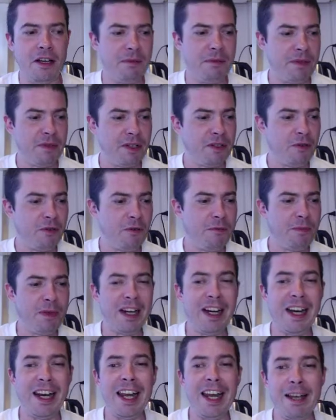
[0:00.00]
is sort of
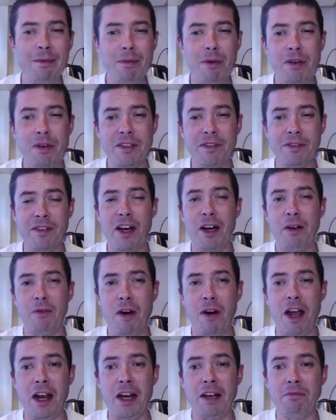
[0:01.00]
being labelled as far
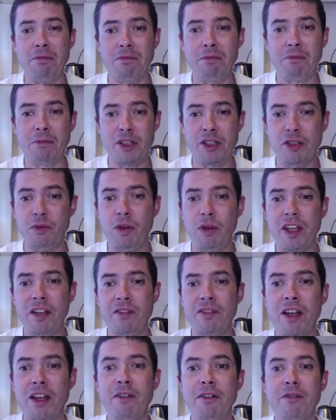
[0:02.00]
right, which is what they've
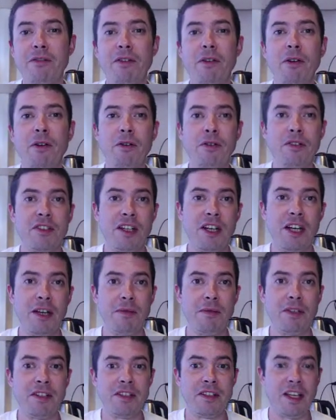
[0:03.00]
done for a long time.
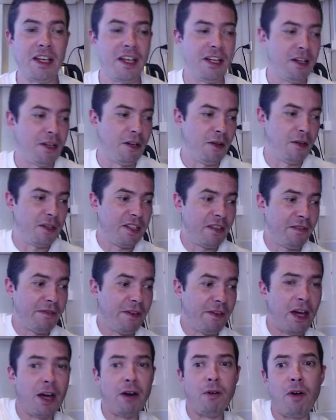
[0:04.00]
They're saying, you know, it's the
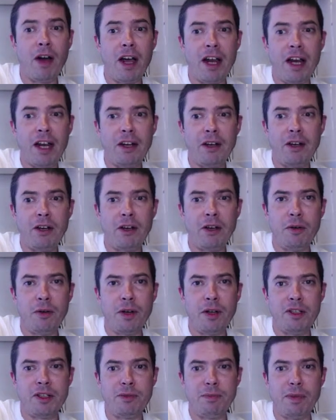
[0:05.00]
far right who are
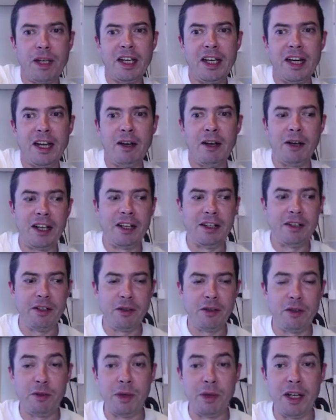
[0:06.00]
speaking out again, who
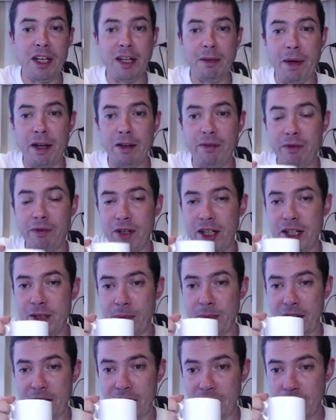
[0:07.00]
are speaking about free
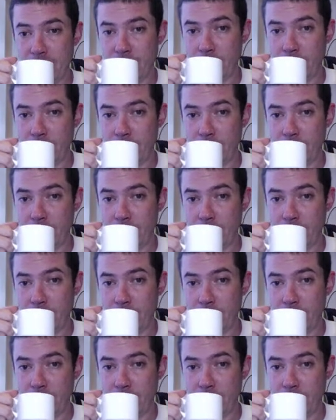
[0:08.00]
speech